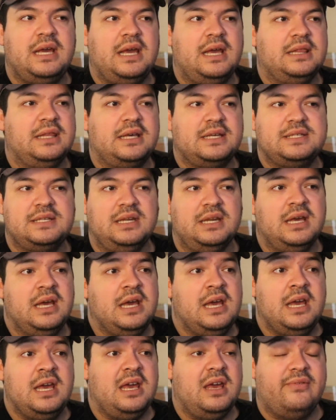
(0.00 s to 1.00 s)
And like I said,
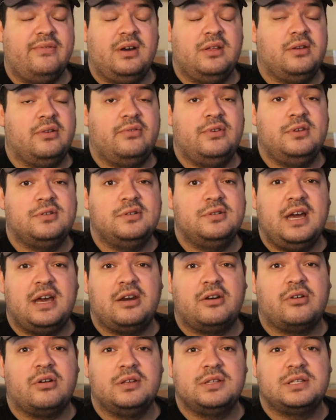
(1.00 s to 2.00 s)
if other future
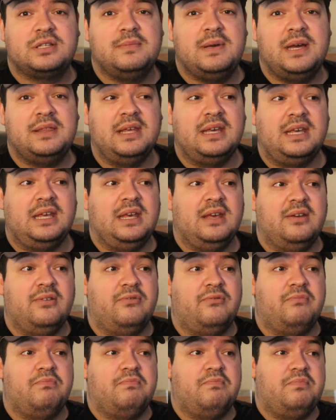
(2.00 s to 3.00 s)
Datacrons come out that give